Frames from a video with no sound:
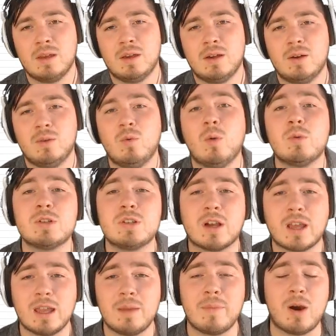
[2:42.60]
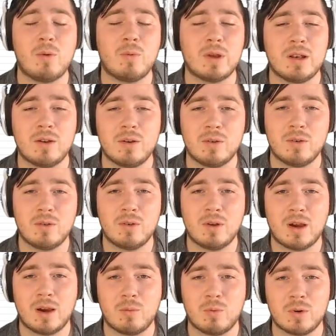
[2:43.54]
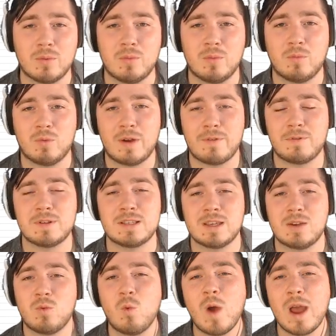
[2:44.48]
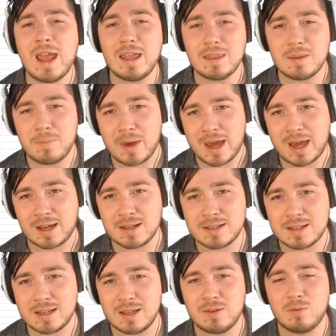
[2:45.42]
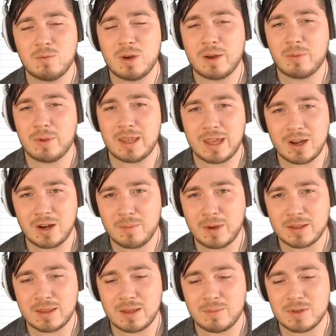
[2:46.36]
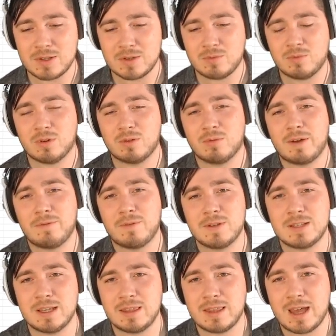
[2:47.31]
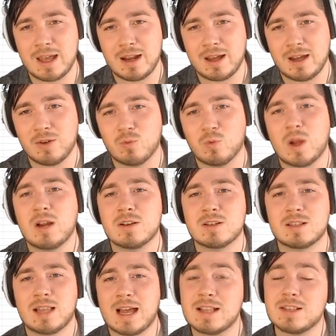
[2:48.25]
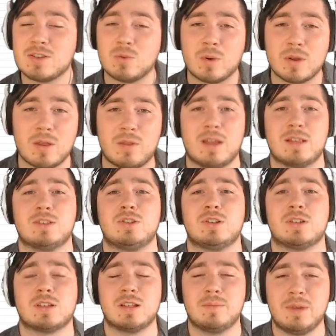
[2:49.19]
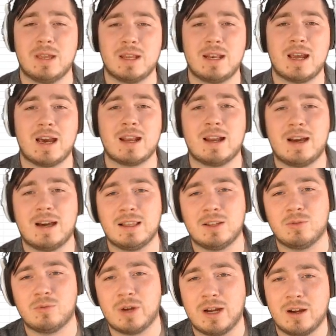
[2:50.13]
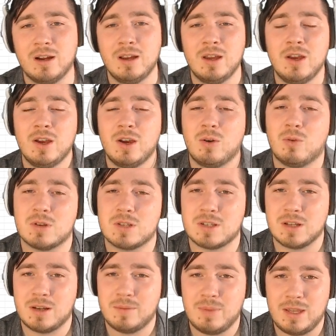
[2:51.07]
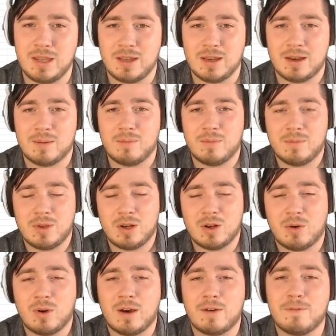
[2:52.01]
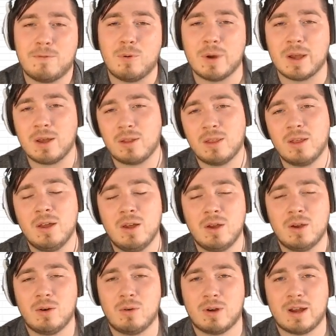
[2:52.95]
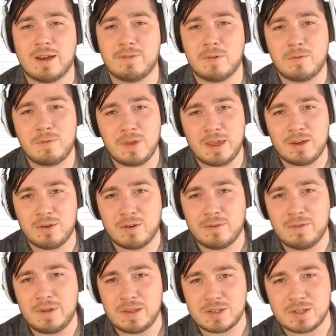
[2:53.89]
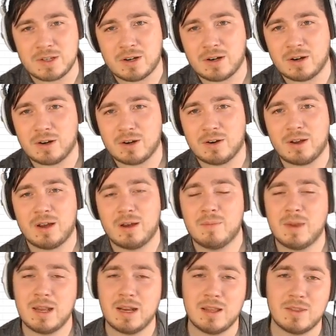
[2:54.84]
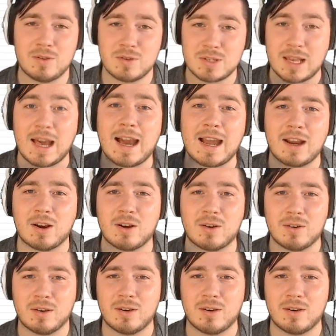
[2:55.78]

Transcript: What we're talking about when we're referencing weighing the packs and why we care about them is we're referencing that rare slot. So whether that's just going to be a non-holo rare, or it's going to be a foil, or have a V or a V-star, or any of those higher